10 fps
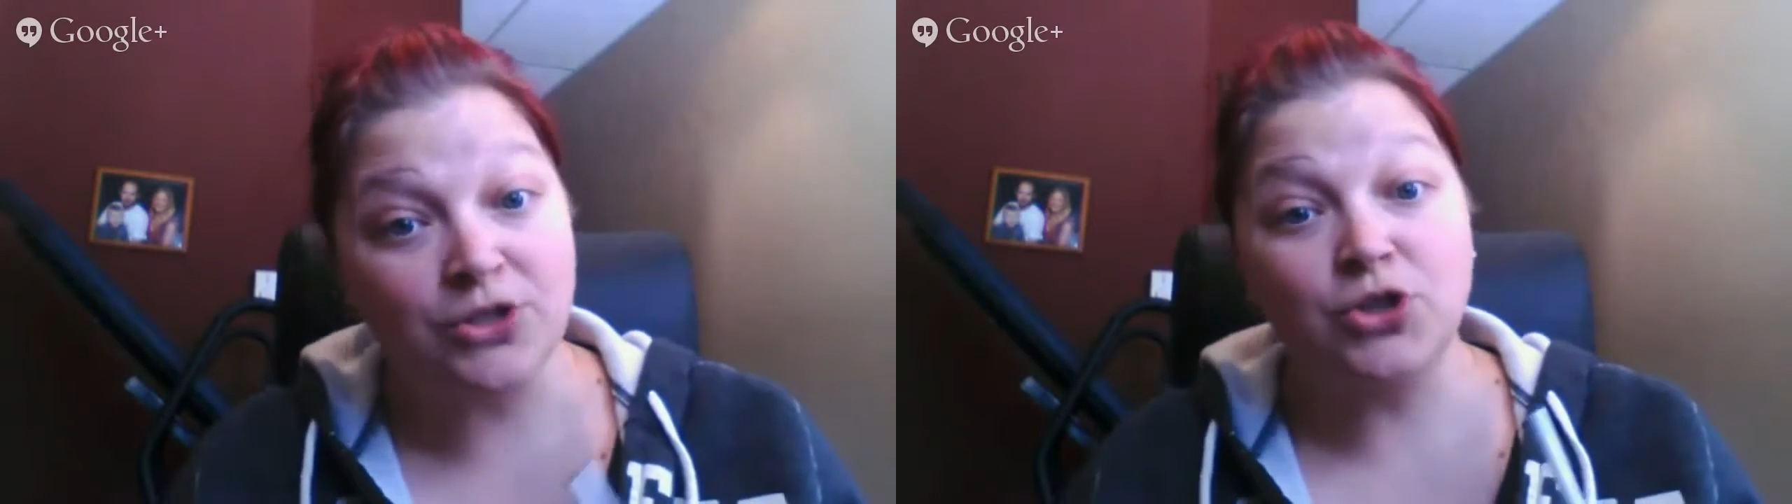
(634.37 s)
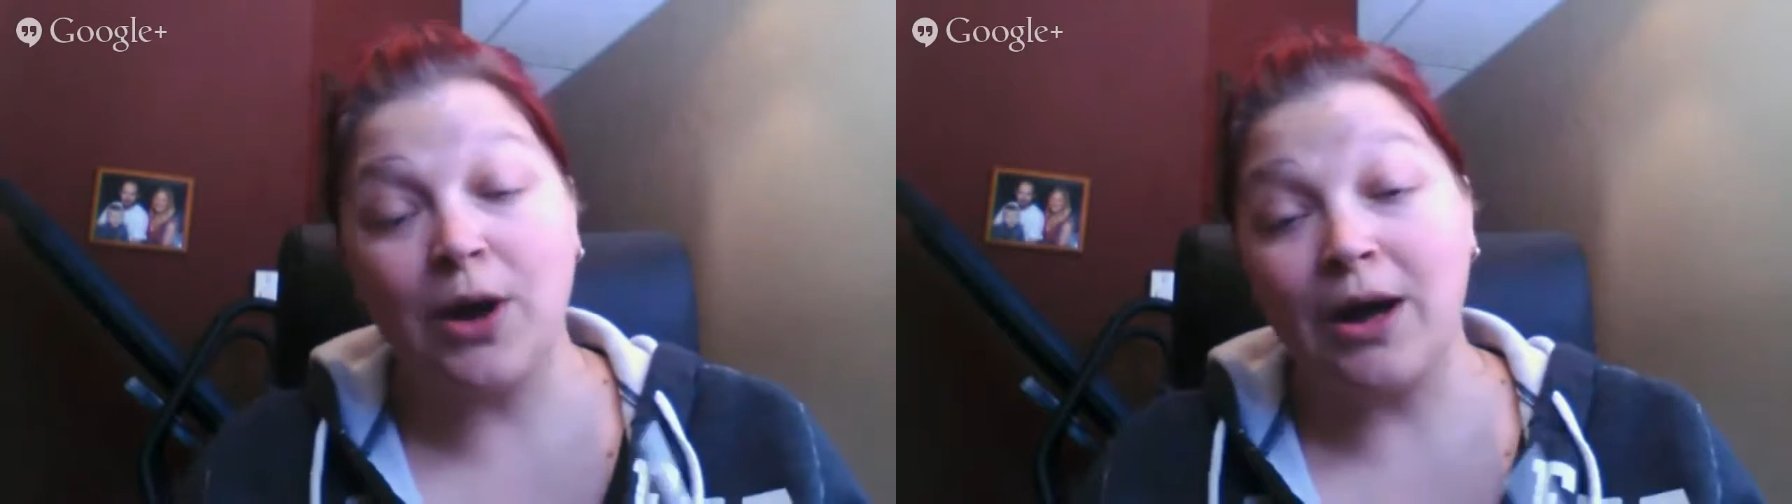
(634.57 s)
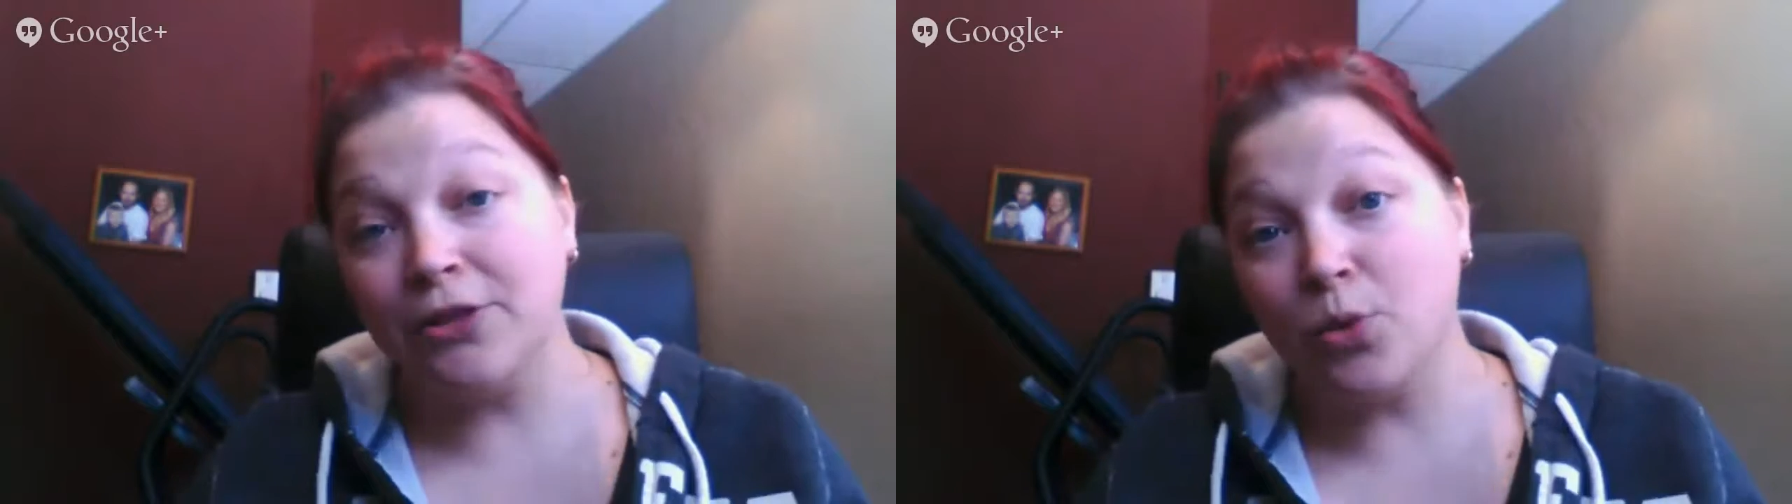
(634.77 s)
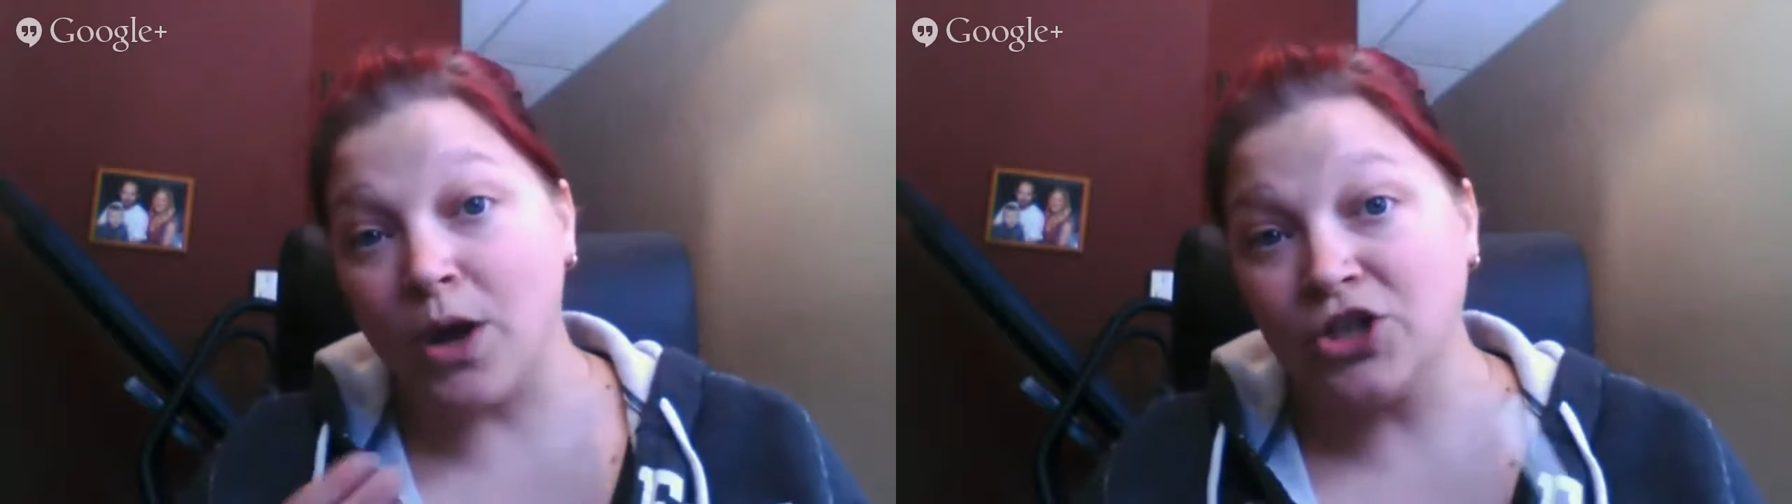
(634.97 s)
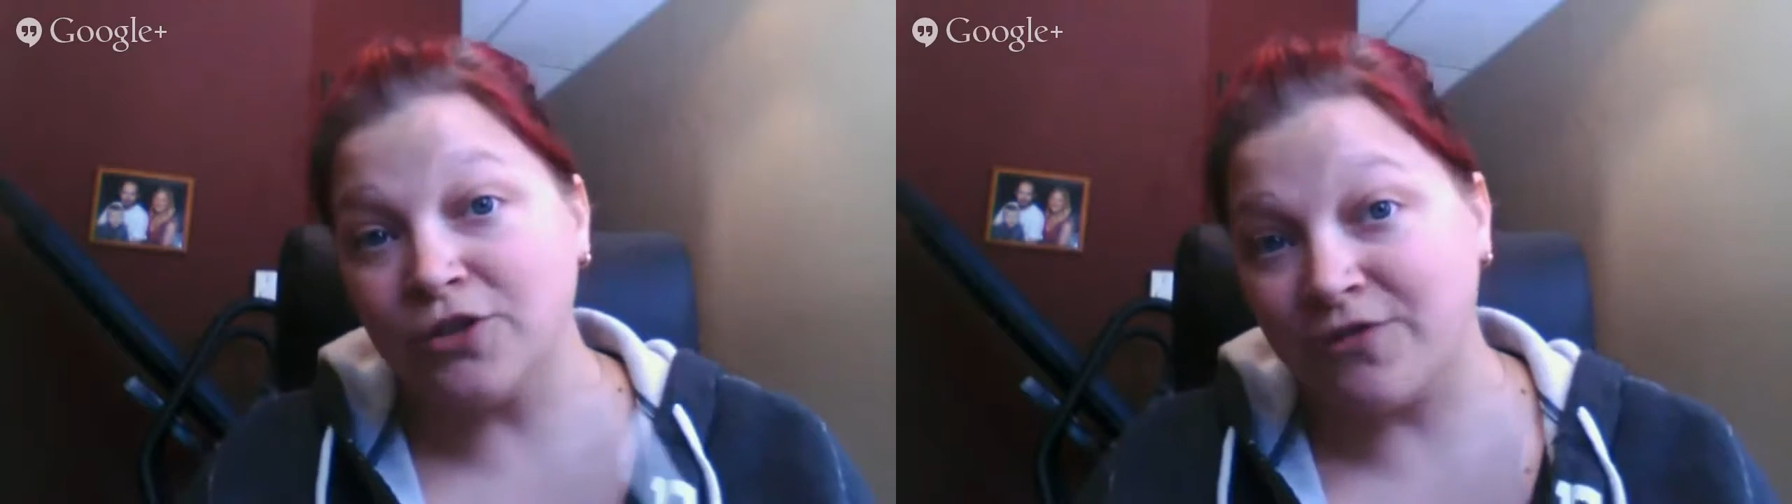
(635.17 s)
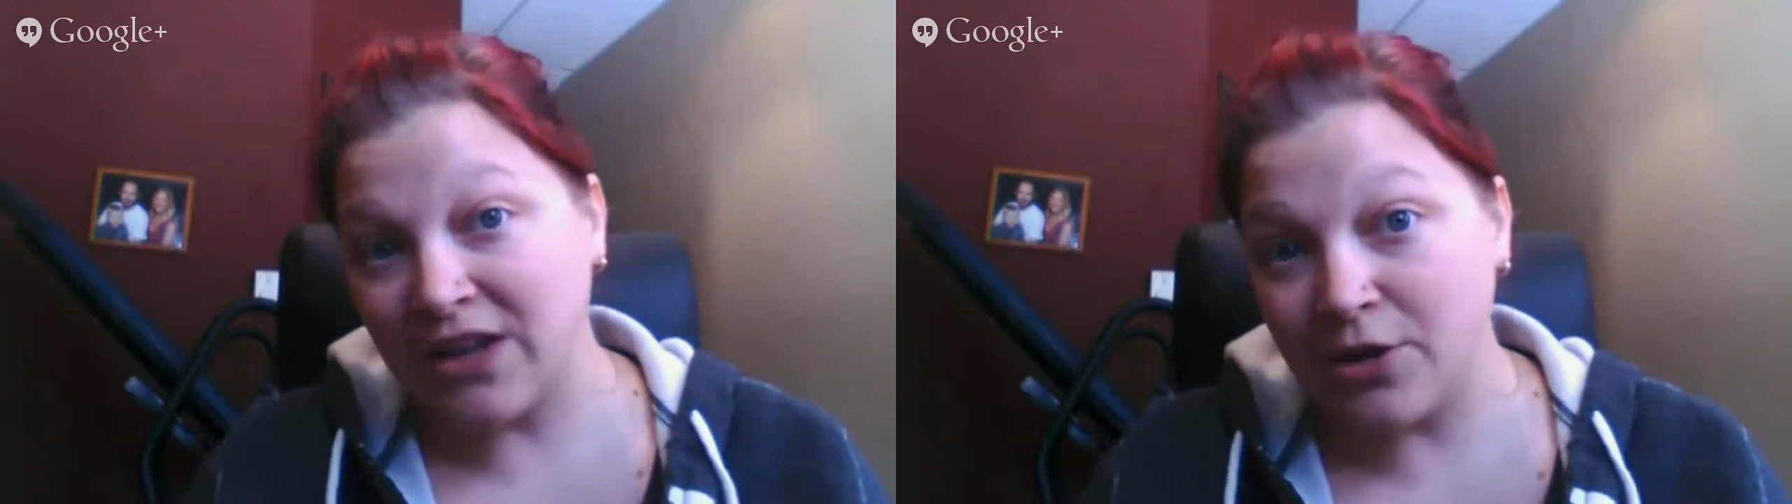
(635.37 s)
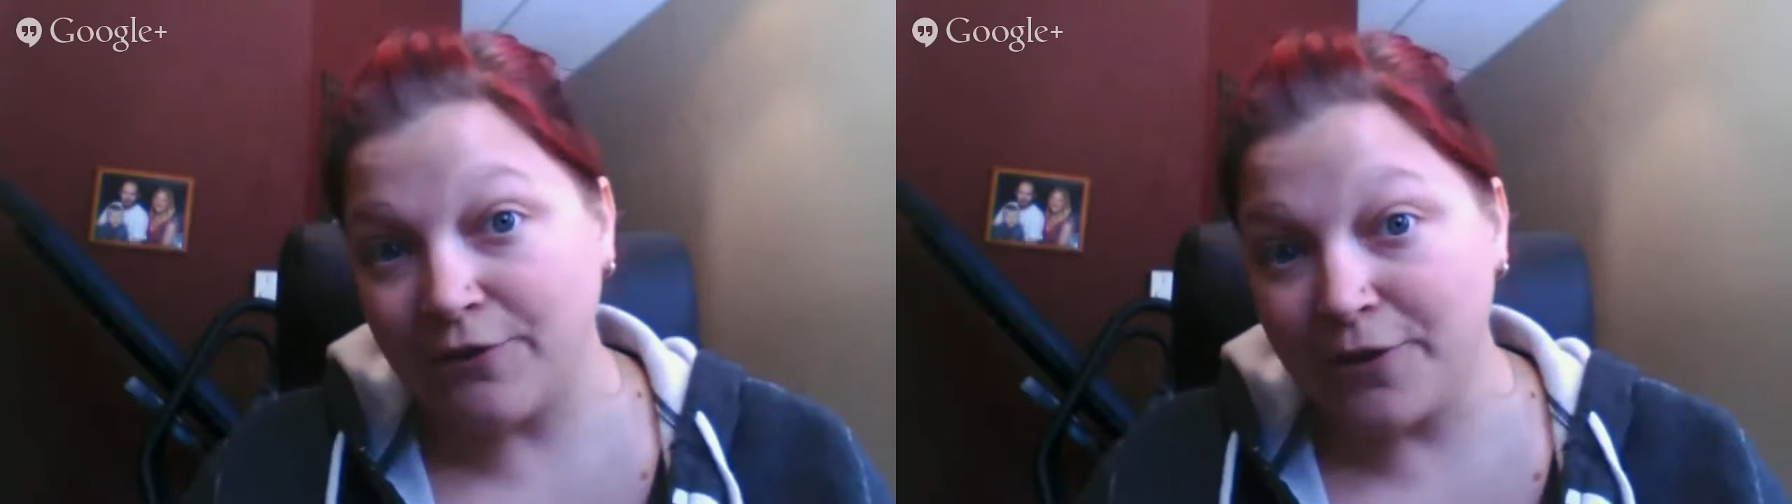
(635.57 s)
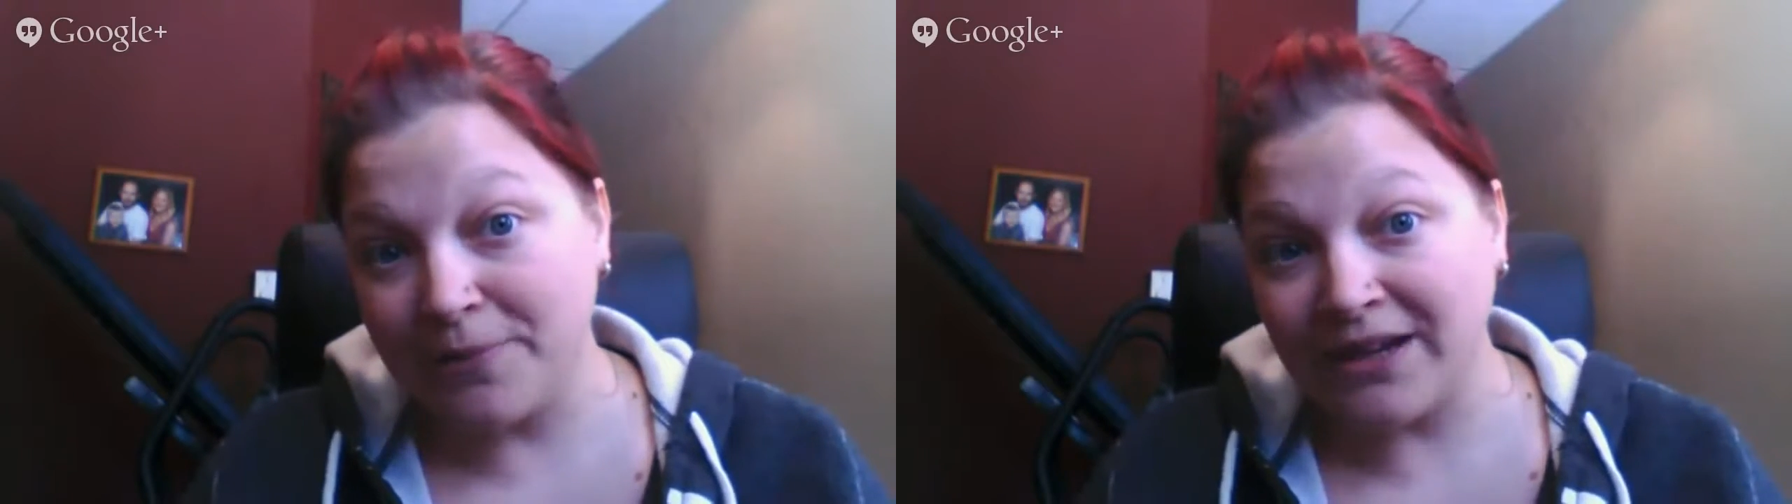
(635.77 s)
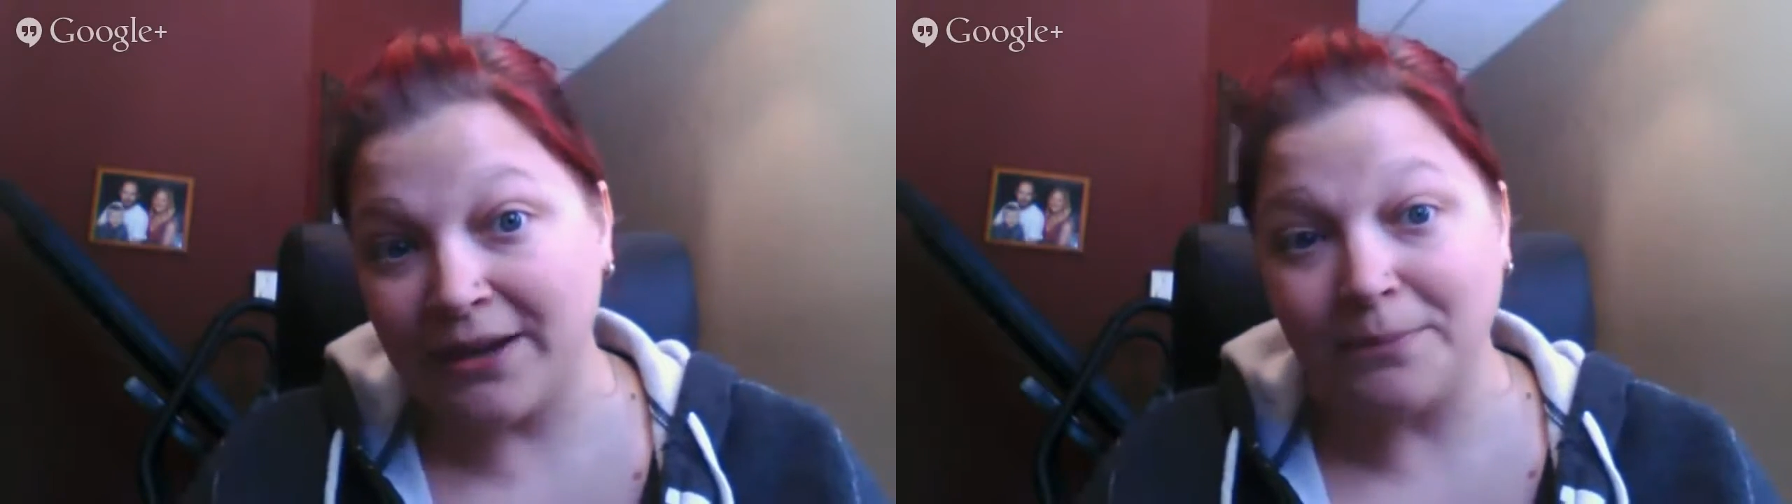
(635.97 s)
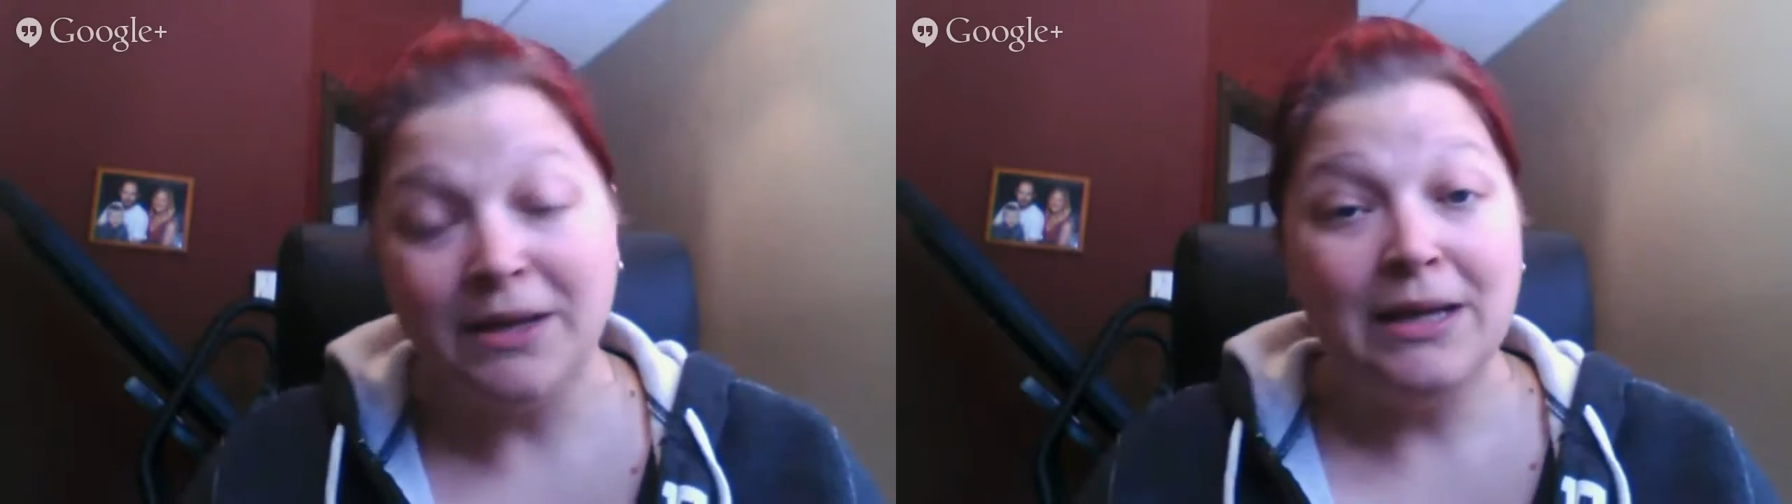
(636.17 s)
So either watch a video from
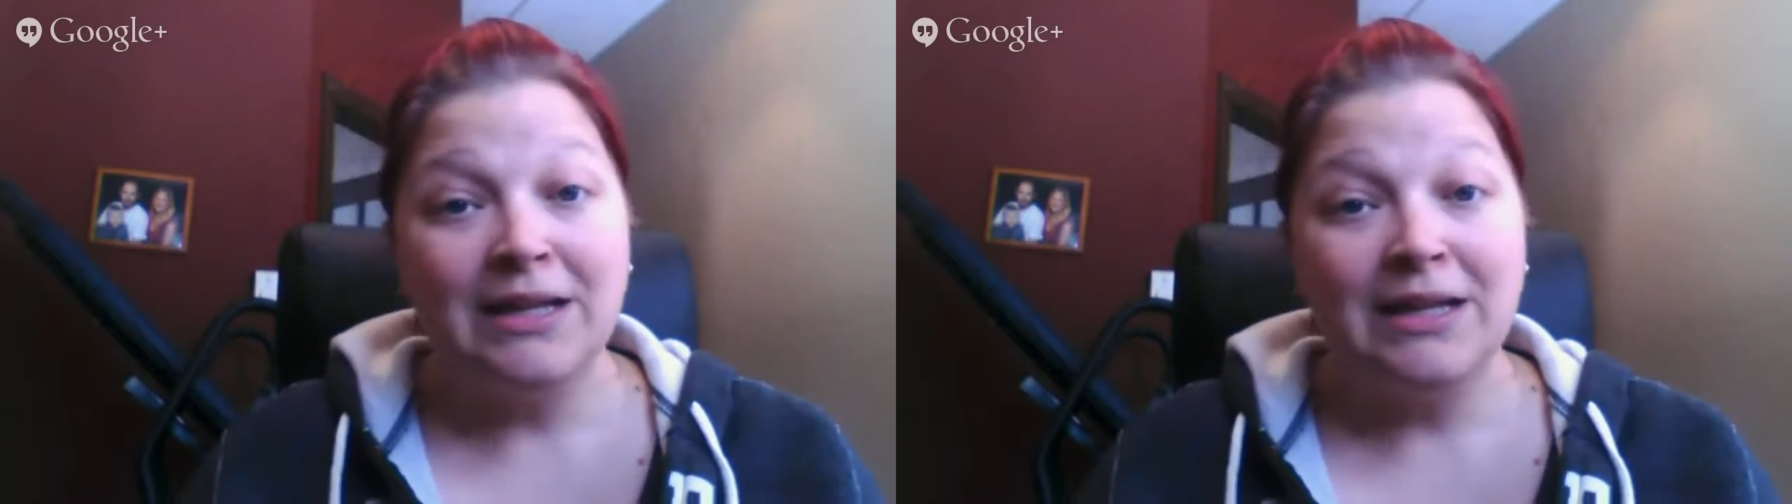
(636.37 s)
them,